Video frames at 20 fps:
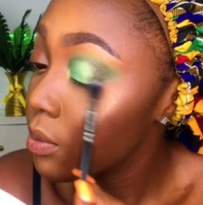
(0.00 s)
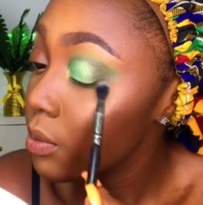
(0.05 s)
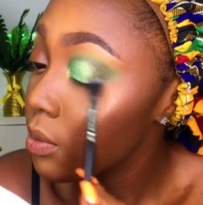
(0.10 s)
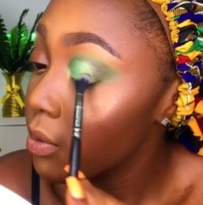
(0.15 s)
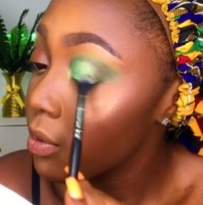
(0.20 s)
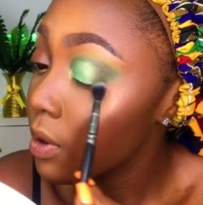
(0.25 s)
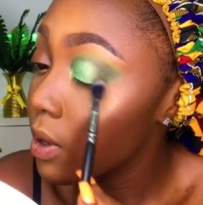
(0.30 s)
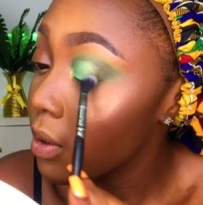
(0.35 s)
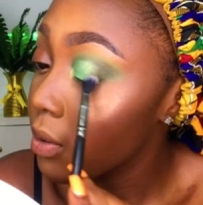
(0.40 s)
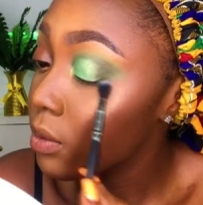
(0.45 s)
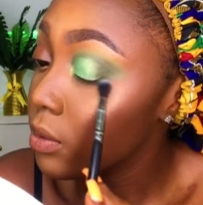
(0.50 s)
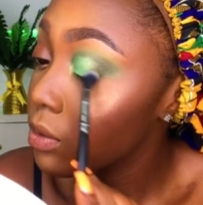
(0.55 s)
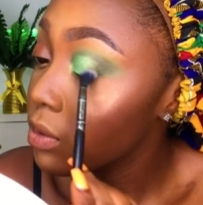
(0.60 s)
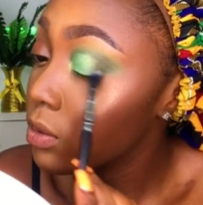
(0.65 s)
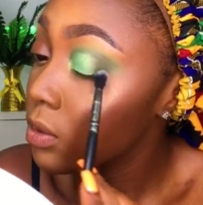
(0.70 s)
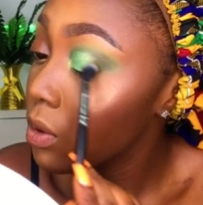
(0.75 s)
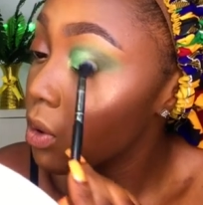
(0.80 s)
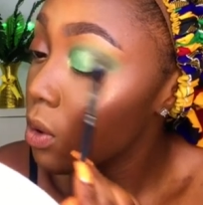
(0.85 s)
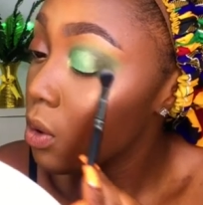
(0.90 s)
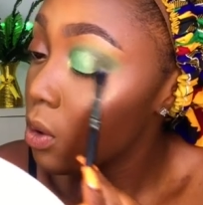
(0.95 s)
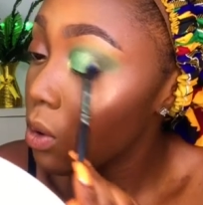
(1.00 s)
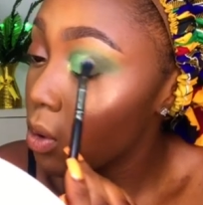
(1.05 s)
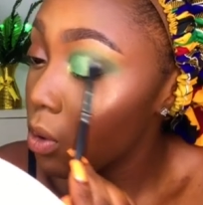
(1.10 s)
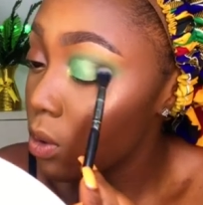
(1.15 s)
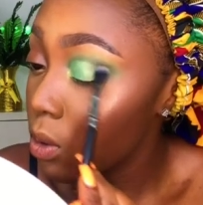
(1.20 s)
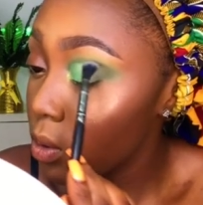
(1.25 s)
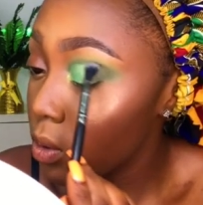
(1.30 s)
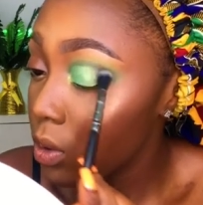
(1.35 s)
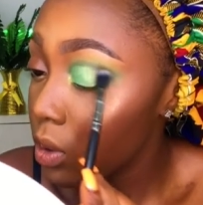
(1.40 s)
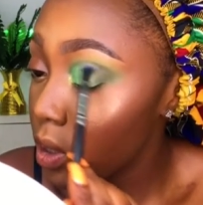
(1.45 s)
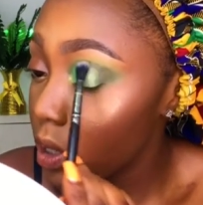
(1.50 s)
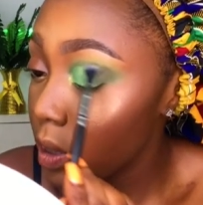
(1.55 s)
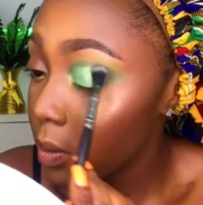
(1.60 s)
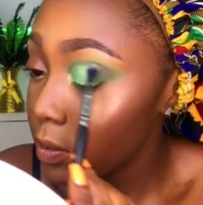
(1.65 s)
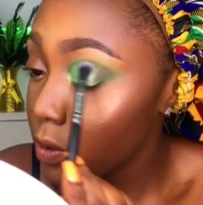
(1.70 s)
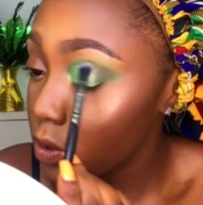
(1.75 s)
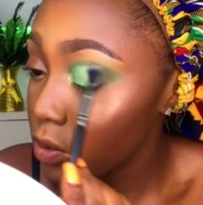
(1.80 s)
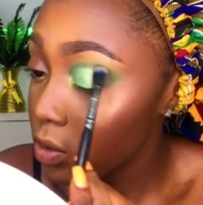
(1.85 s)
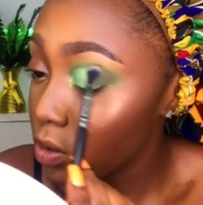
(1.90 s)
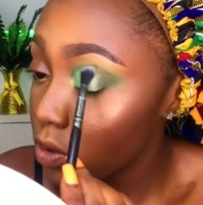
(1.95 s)
brown color, and I'm
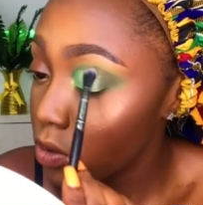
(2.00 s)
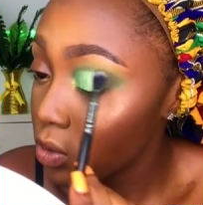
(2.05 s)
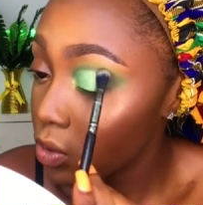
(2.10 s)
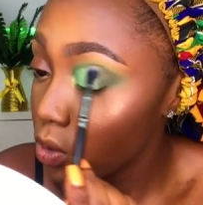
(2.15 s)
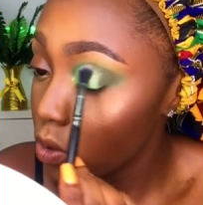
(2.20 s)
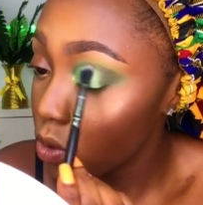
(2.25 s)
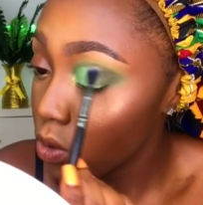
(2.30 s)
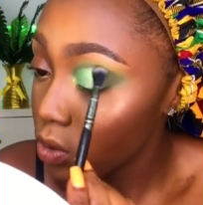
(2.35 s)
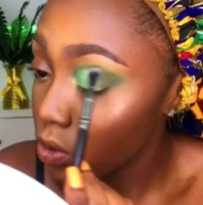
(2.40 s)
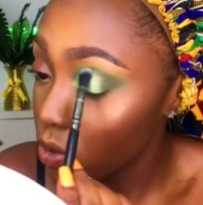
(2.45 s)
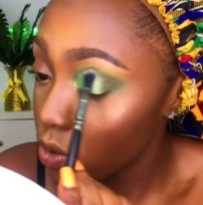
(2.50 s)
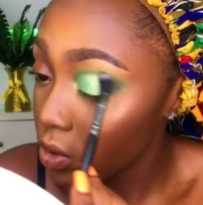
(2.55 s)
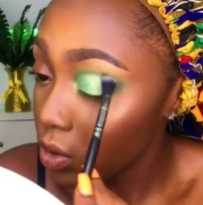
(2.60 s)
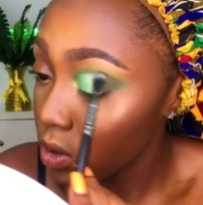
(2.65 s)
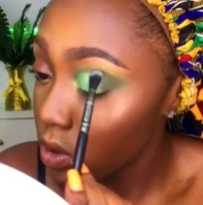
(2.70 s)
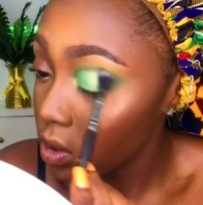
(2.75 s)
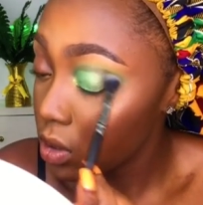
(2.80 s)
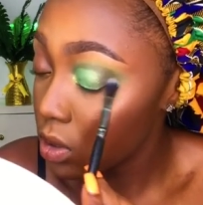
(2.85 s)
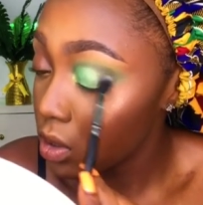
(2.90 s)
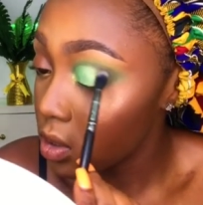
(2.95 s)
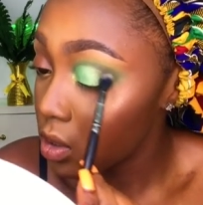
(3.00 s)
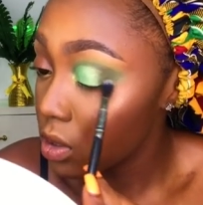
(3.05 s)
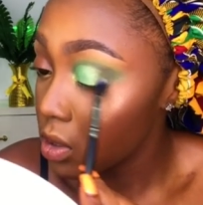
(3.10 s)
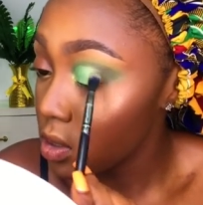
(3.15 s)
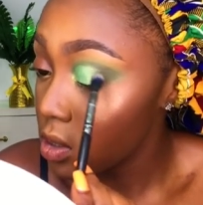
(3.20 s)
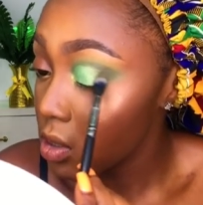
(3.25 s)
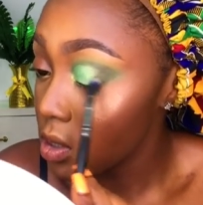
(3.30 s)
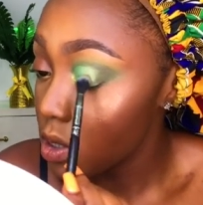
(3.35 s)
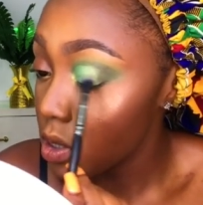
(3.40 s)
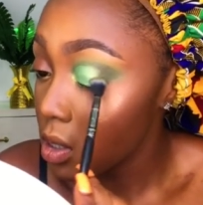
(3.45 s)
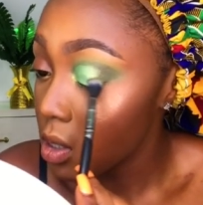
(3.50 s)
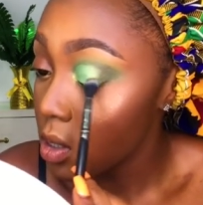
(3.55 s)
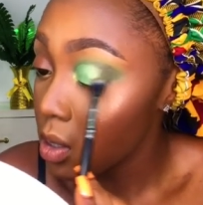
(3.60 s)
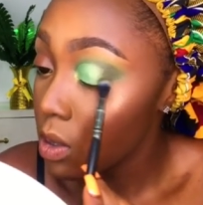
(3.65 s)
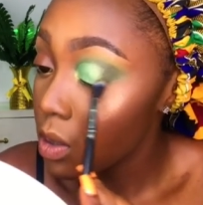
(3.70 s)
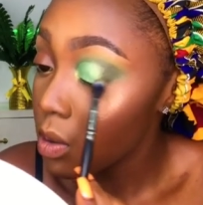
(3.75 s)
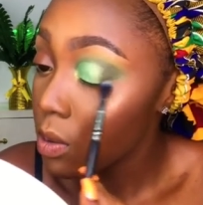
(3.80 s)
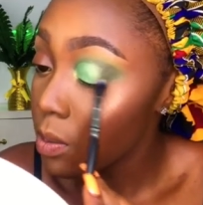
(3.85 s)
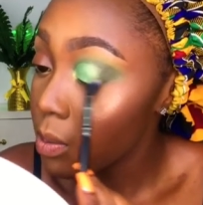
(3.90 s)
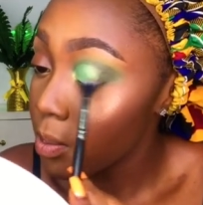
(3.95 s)
just going to contour this
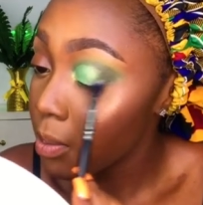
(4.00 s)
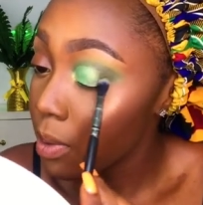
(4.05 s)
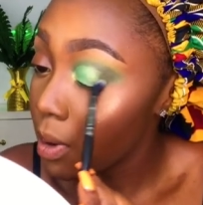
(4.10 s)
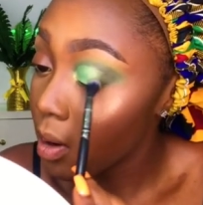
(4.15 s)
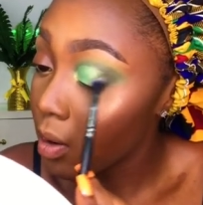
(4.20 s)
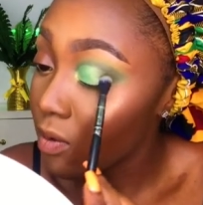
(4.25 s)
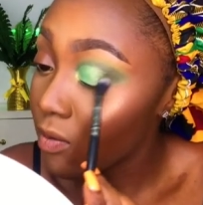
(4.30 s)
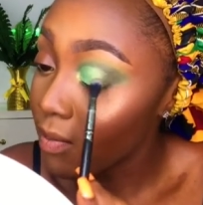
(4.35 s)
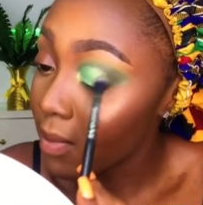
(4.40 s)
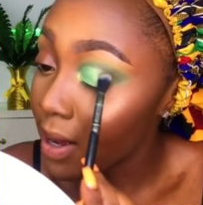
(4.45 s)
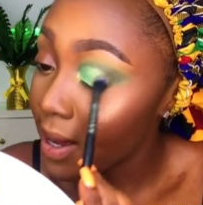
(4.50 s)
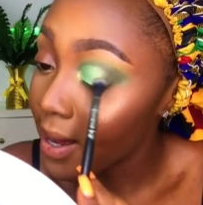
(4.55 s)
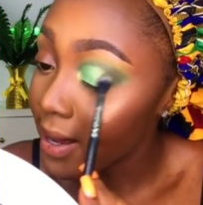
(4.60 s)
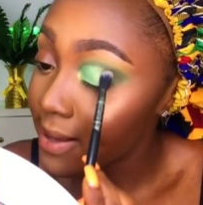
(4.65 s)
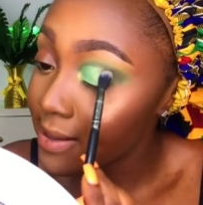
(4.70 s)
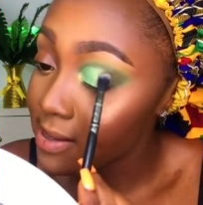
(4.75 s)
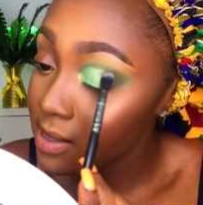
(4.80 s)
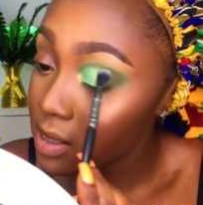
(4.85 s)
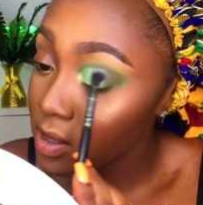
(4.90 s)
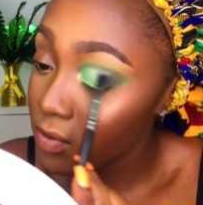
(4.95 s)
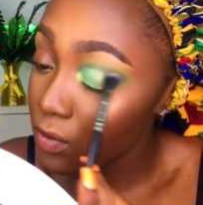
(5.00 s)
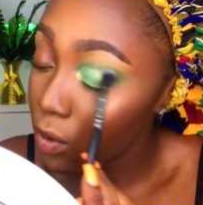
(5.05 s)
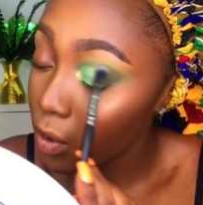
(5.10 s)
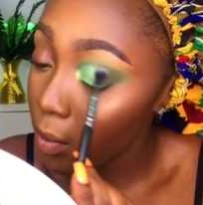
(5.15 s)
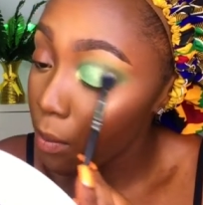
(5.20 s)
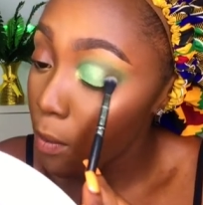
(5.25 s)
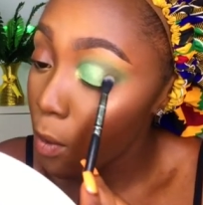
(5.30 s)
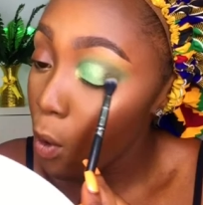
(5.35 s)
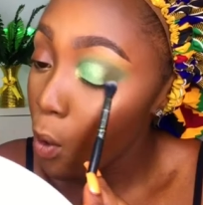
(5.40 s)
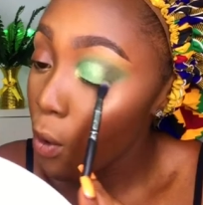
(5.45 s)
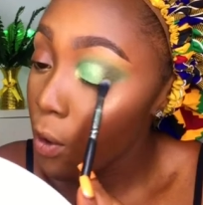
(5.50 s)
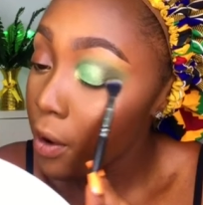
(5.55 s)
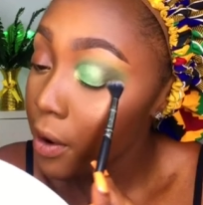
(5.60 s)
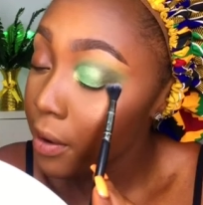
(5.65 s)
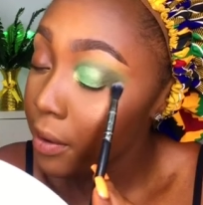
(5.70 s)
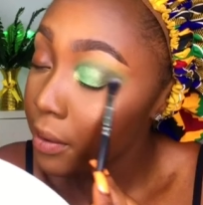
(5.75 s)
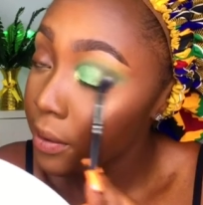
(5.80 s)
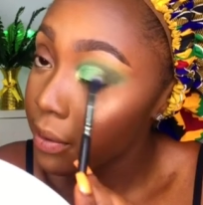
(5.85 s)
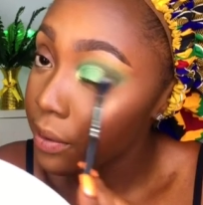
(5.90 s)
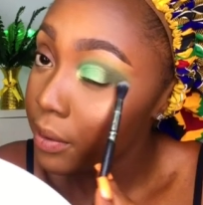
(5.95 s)
part of my eyes even more.
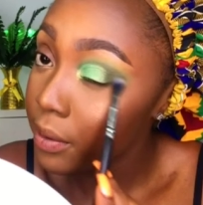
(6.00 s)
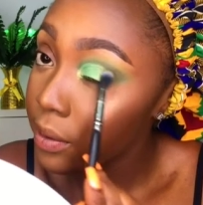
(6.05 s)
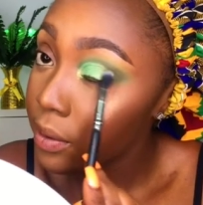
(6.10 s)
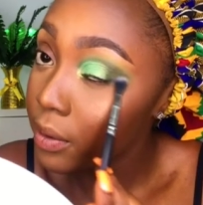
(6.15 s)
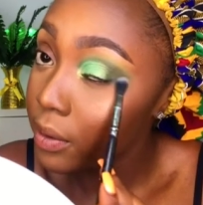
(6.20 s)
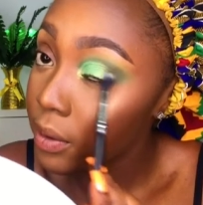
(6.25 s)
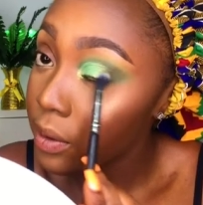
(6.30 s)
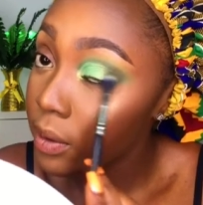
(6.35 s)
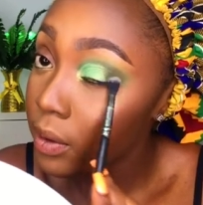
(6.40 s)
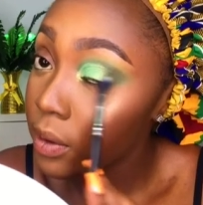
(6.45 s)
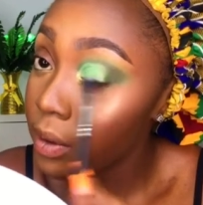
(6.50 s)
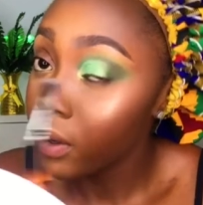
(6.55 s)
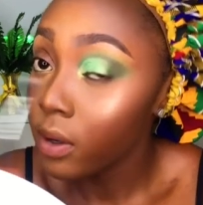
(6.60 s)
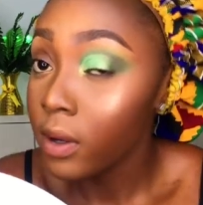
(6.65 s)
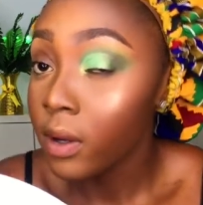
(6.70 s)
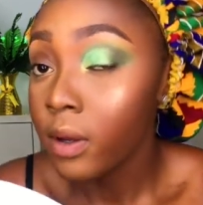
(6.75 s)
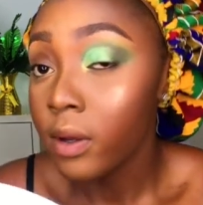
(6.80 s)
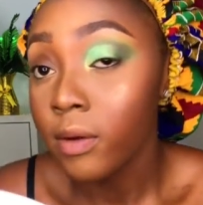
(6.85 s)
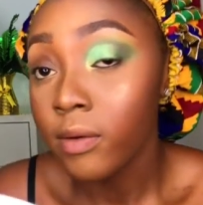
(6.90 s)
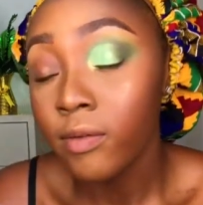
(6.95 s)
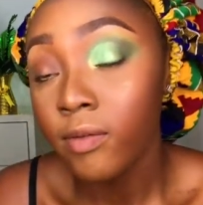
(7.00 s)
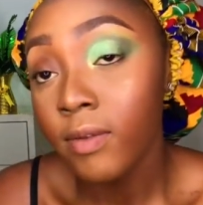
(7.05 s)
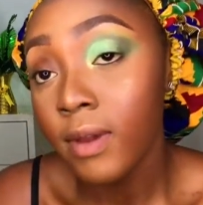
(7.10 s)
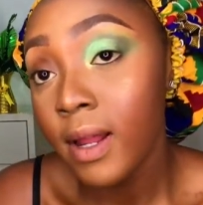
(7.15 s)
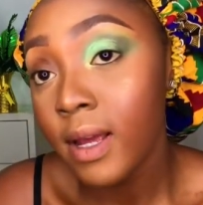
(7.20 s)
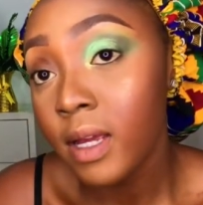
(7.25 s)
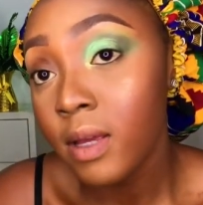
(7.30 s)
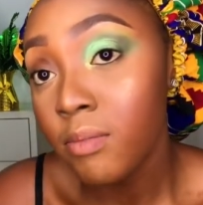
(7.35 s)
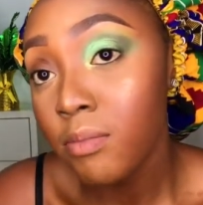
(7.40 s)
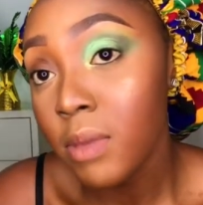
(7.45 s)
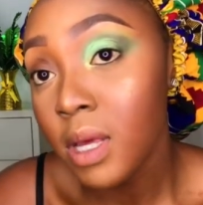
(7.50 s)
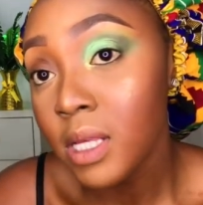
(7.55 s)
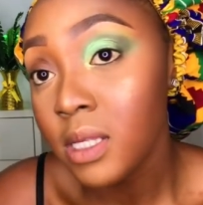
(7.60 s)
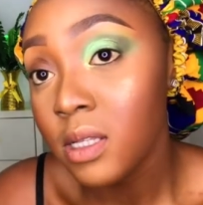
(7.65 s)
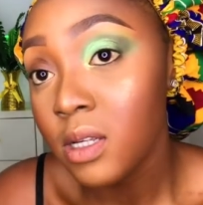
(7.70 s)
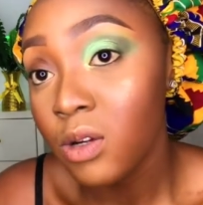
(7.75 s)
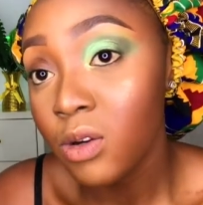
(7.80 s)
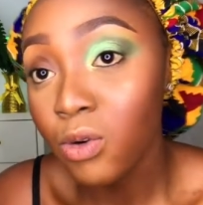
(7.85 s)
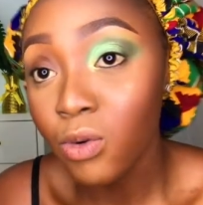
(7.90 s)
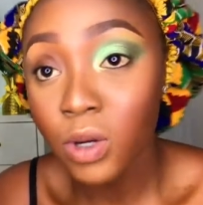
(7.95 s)
See, like it makes the
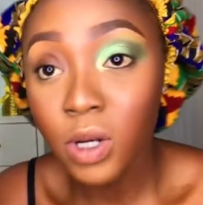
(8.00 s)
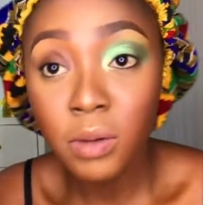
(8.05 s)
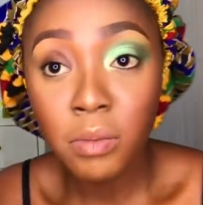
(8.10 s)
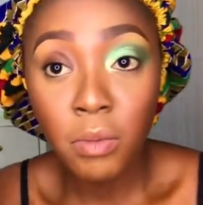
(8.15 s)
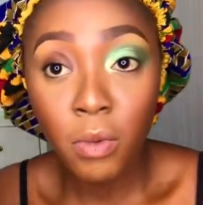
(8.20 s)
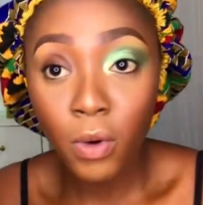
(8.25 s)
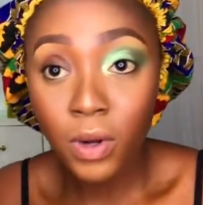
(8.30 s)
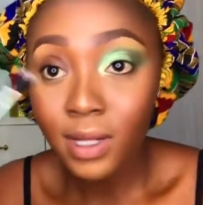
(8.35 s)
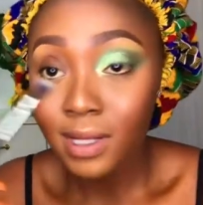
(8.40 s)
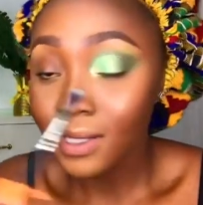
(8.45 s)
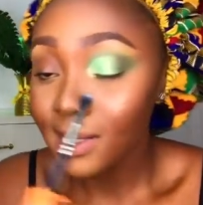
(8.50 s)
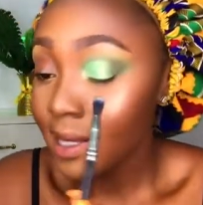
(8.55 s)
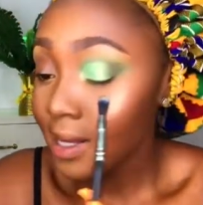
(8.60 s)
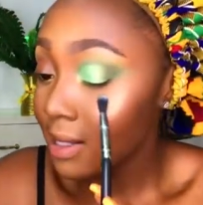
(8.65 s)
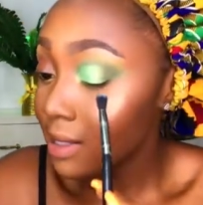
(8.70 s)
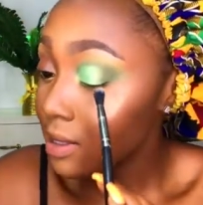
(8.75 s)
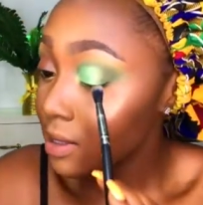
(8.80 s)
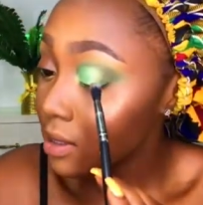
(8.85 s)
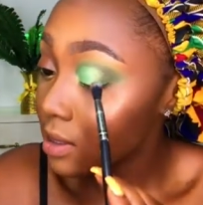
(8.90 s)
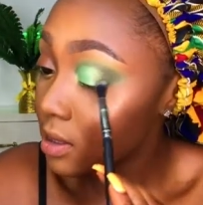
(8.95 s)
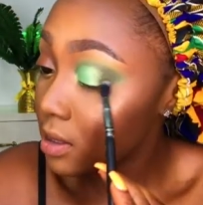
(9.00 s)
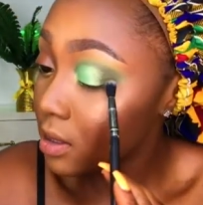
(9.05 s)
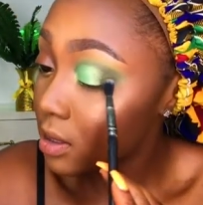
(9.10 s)
green more intense.